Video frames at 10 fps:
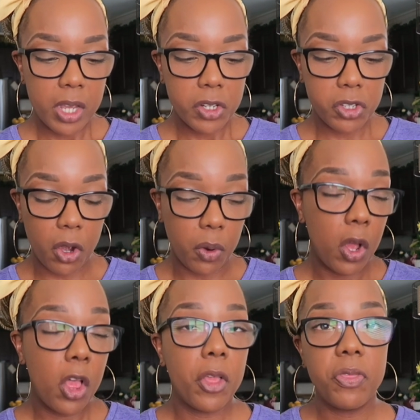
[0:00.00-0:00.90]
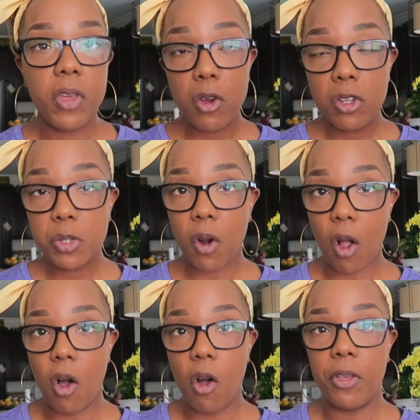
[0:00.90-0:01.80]
So those were
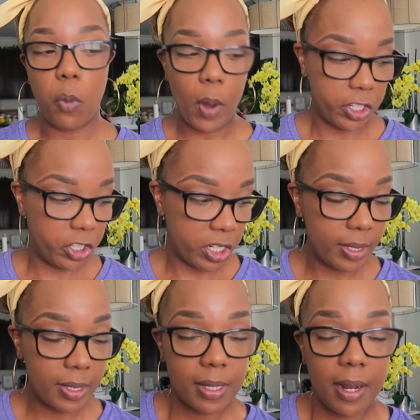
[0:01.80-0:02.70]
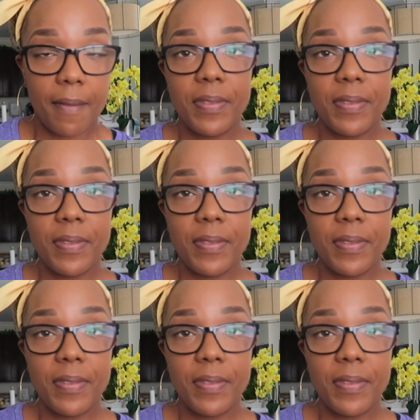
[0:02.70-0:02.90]
all the questions.